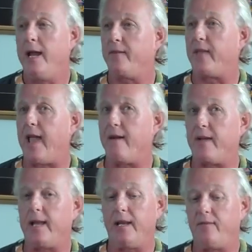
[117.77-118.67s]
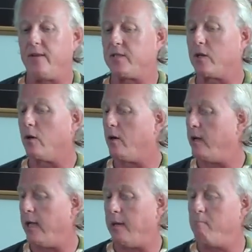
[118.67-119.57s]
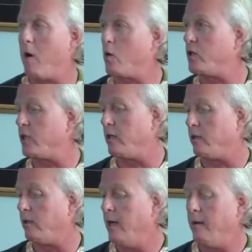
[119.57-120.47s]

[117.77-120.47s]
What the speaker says: if they have any physical, emotional,